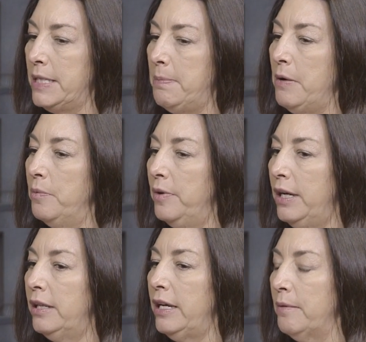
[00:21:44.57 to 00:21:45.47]
that's been
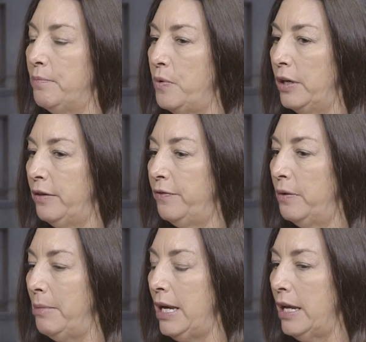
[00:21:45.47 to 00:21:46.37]
really important
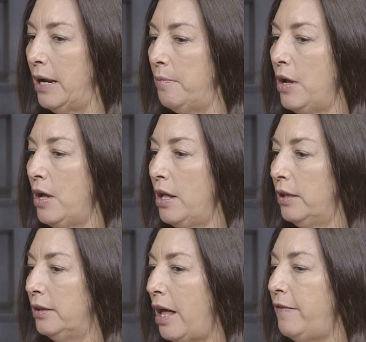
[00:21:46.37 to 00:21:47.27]
for me. And I
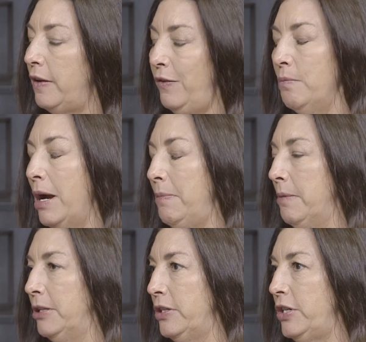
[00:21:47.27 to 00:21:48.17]
love it if you might
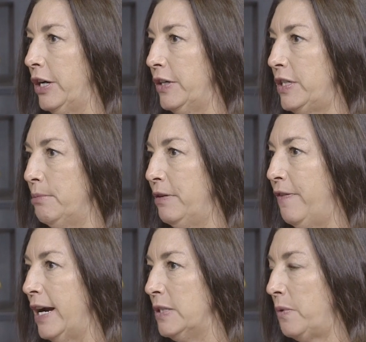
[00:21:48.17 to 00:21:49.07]
be able to share some
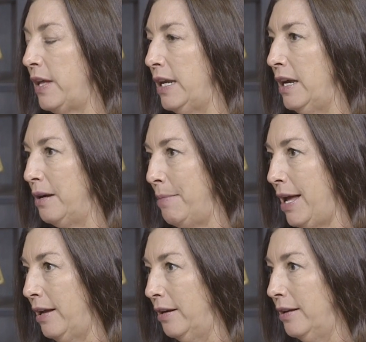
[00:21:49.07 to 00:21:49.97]
advice with any young
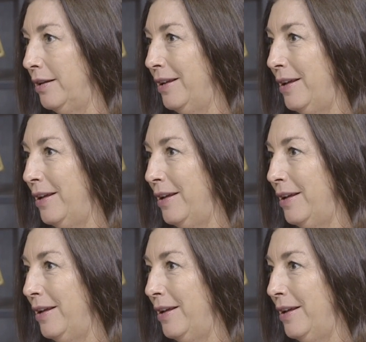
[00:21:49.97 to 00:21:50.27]
men